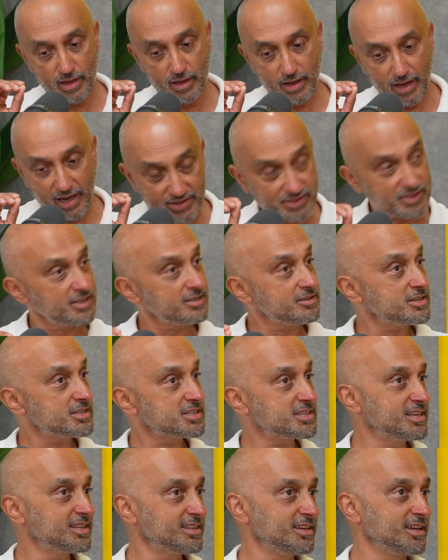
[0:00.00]
And the
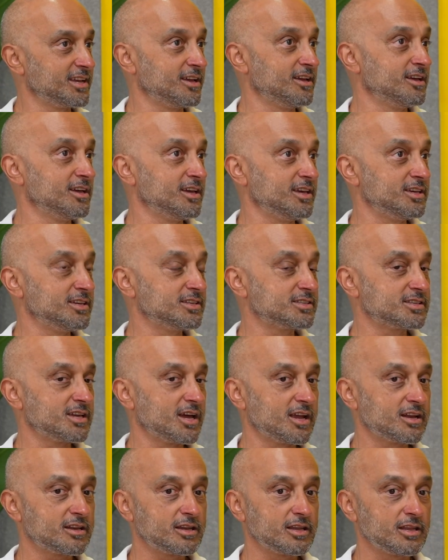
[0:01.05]
interesting thing is
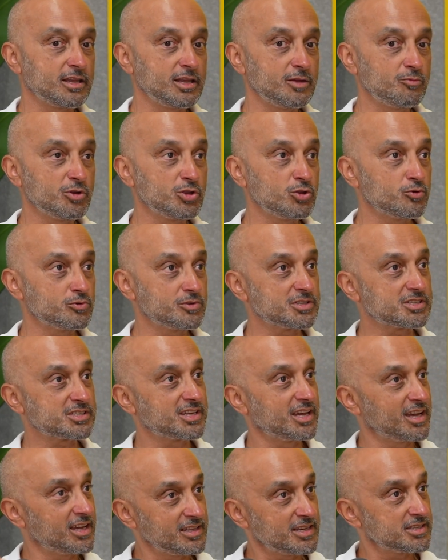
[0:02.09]
that even though the
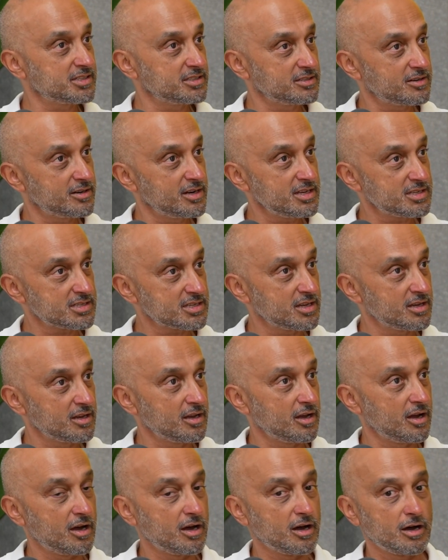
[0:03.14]
scale has increased,
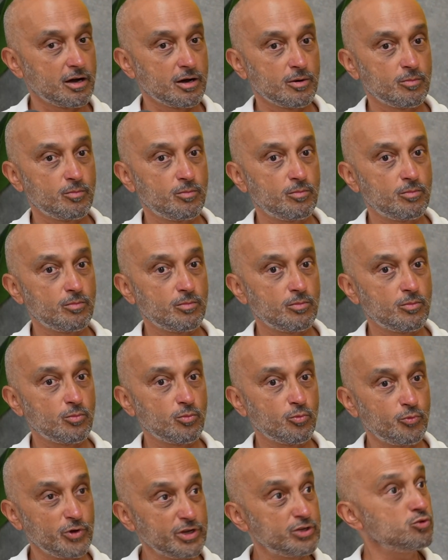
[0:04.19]

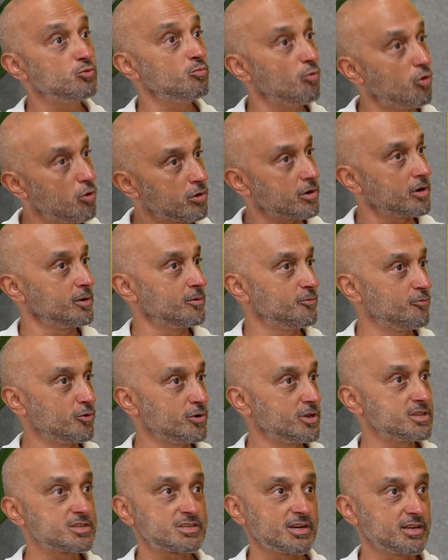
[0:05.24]
we do more
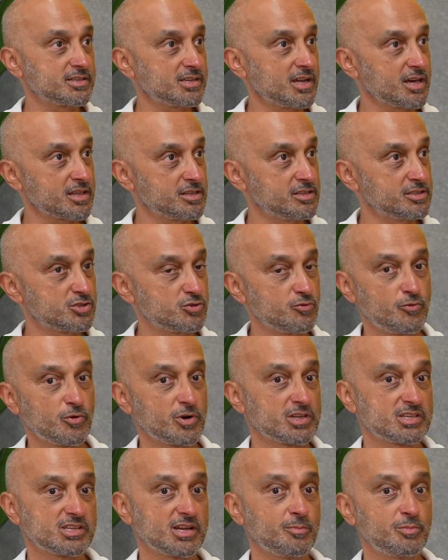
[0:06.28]
for each transaction. So
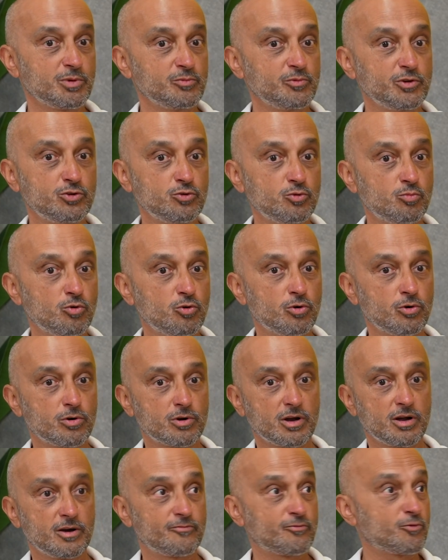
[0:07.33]
for example, we do
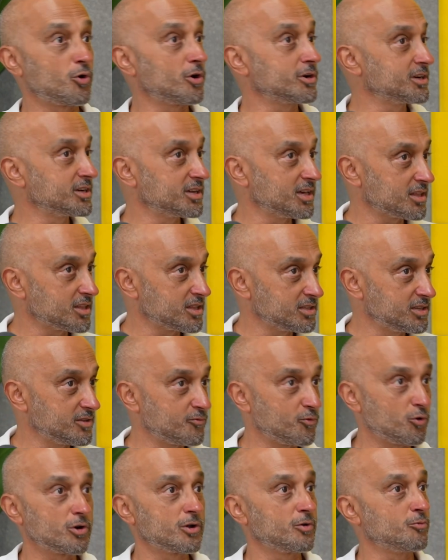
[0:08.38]
more fraud detection and
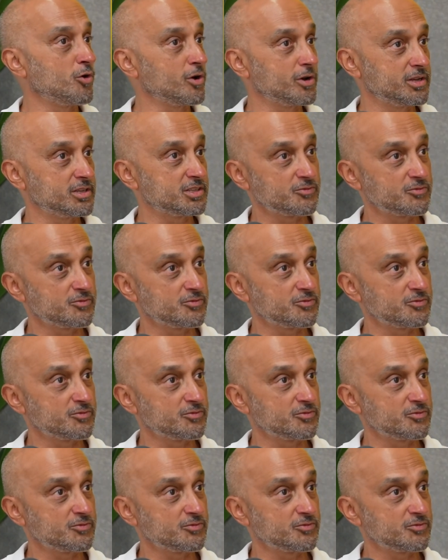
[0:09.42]
fraud avoidance